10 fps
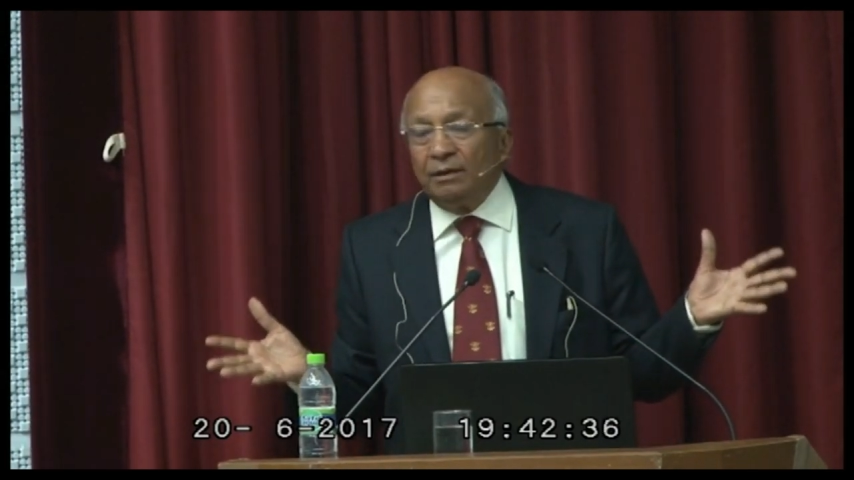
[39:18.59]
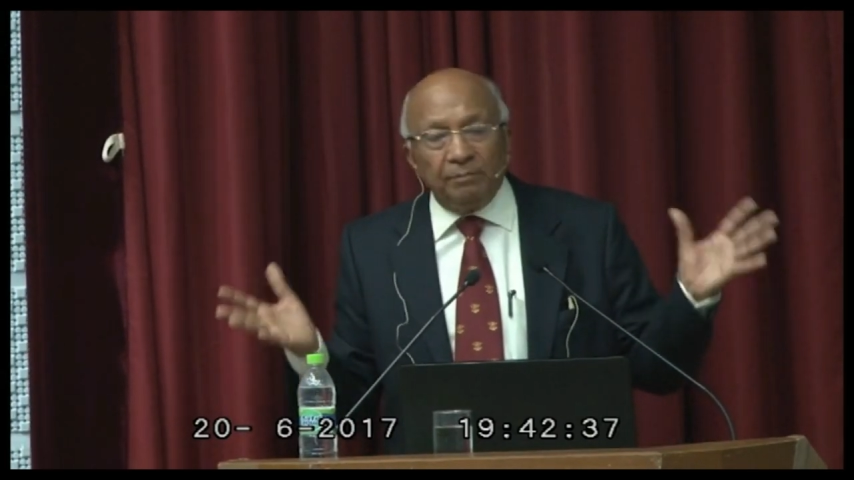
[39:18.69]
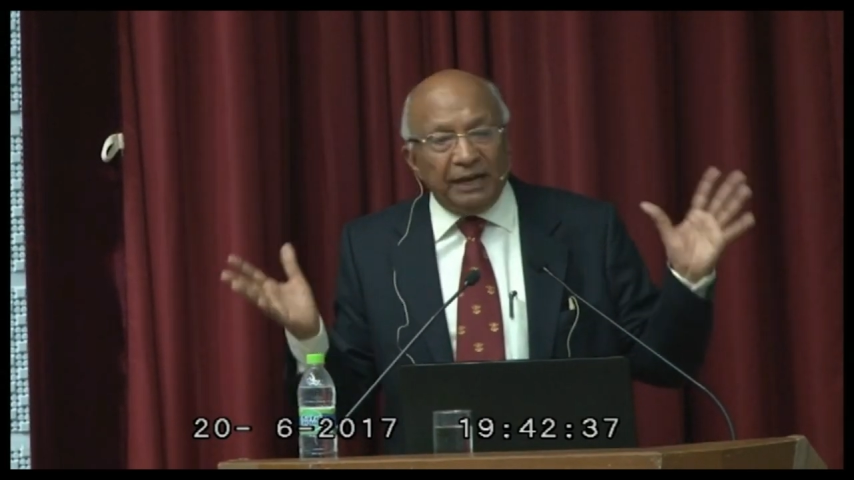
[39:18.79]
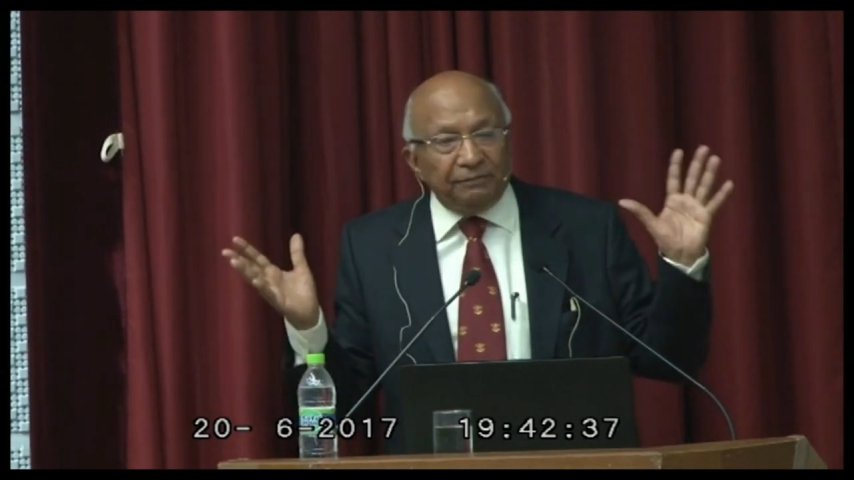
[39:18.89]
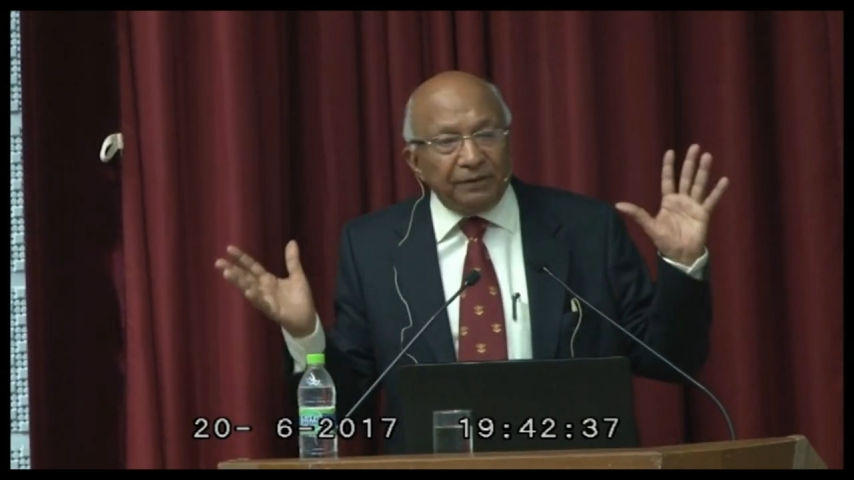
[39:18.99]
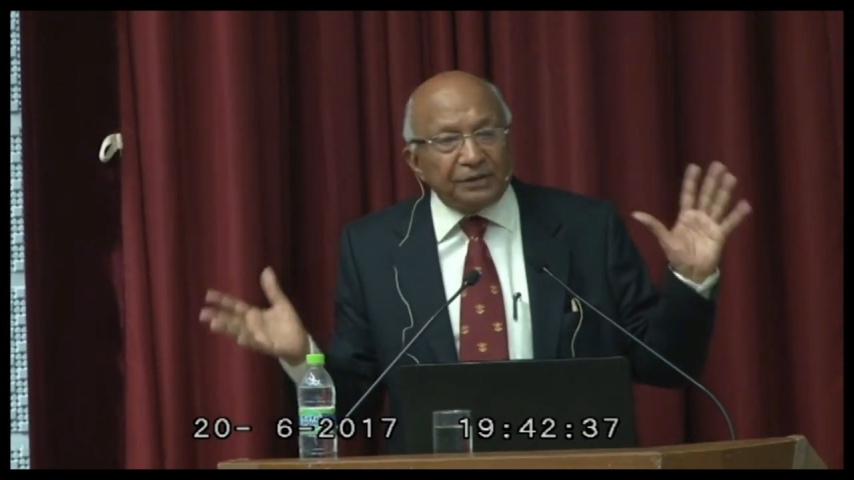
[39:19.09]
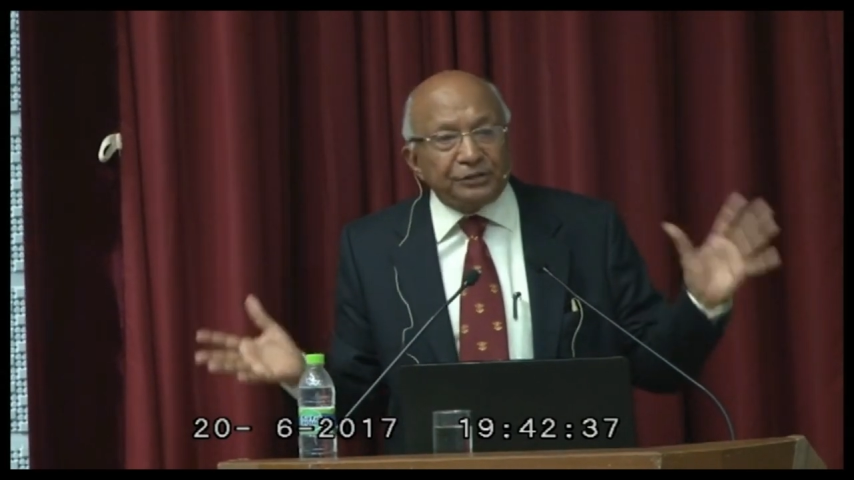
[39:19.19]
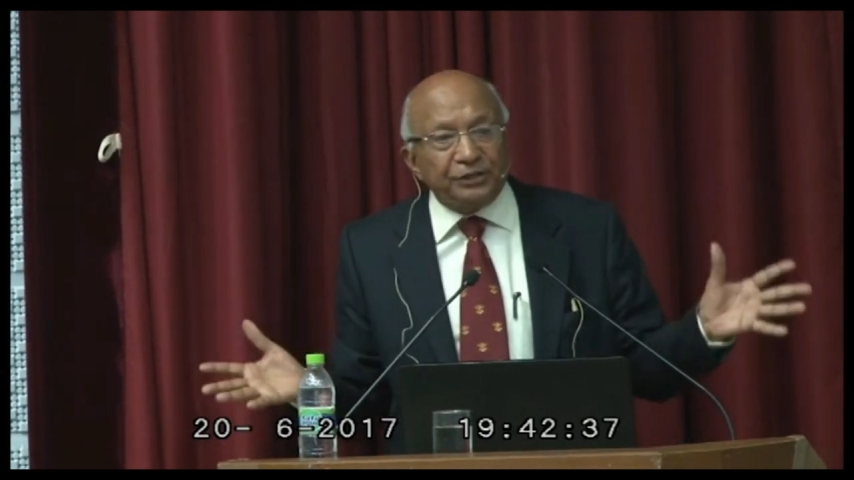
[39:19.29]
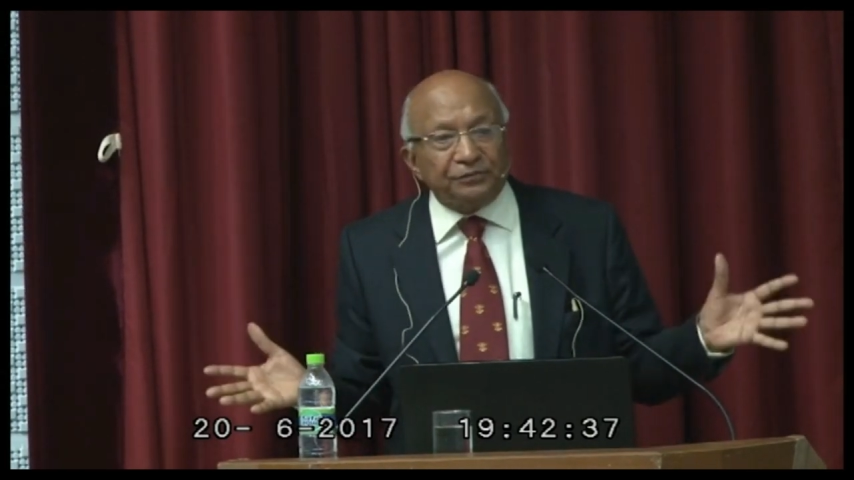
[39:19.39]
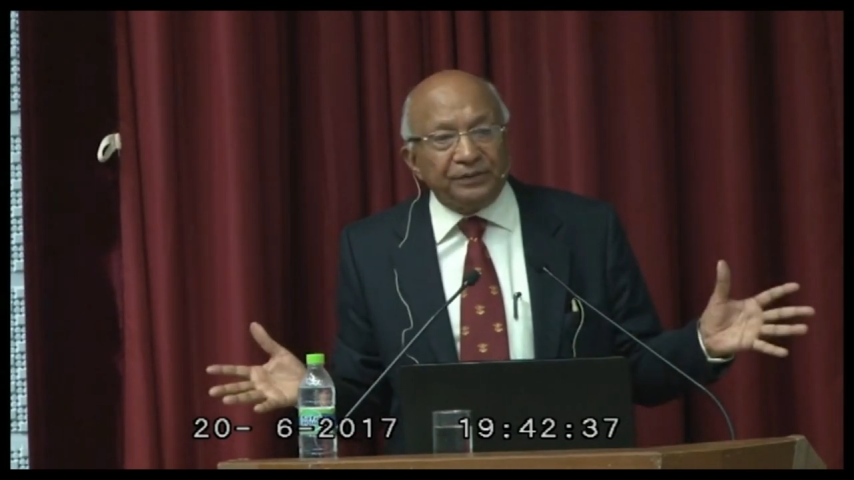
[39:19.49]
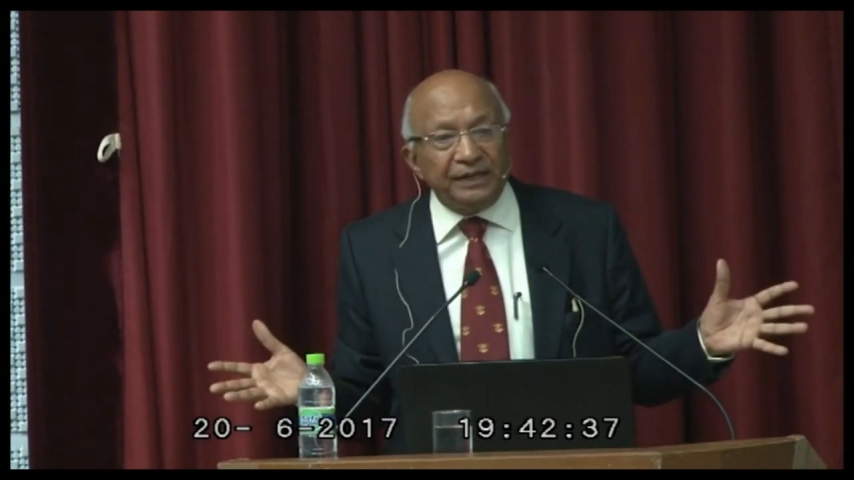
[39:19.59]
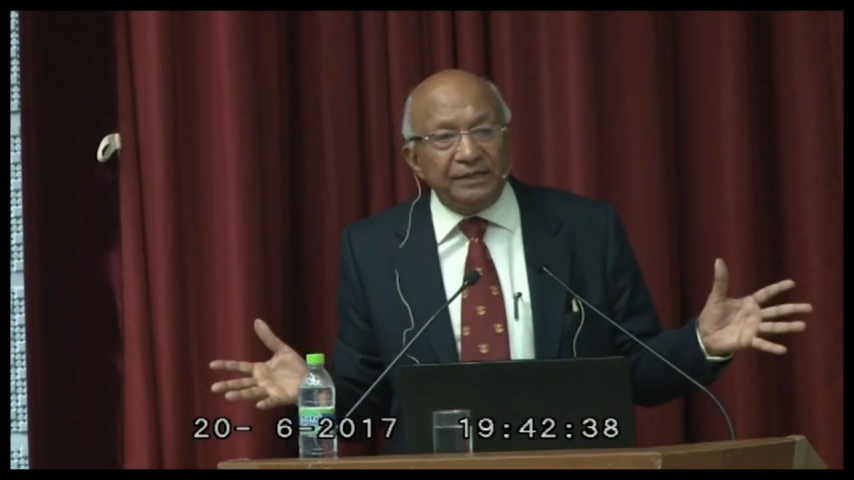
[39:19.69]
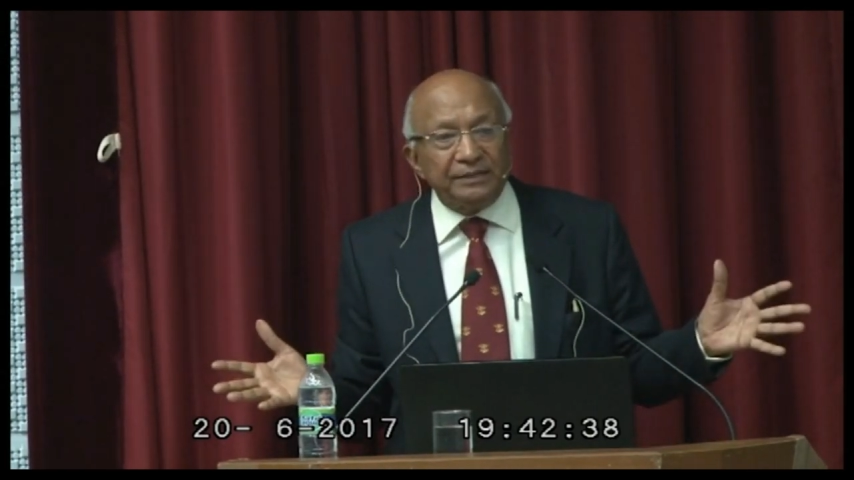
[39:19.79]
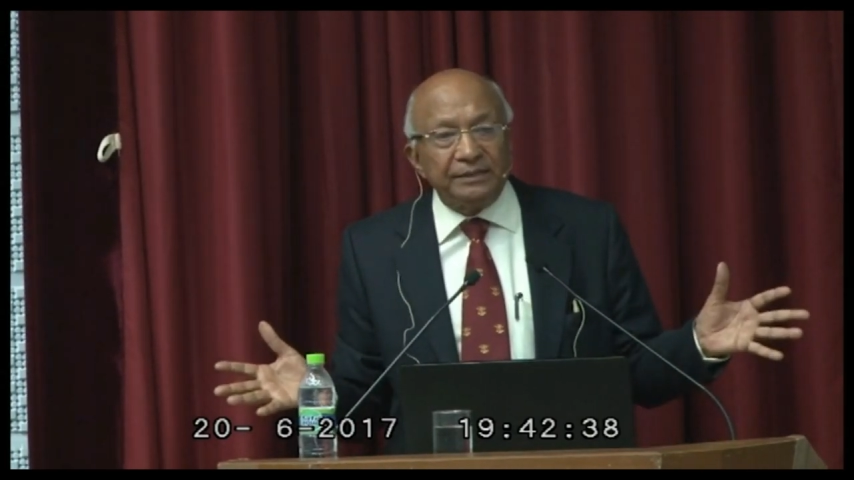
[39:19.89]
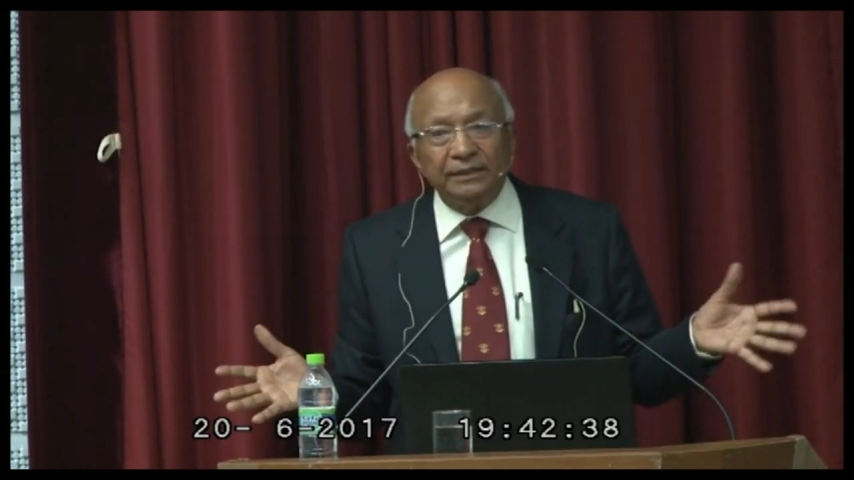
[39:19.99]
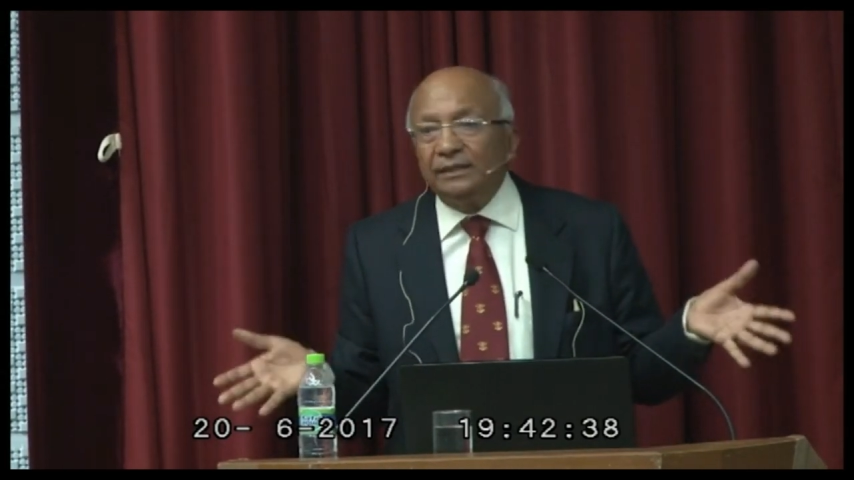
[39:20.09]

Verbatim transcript: manufacturing field,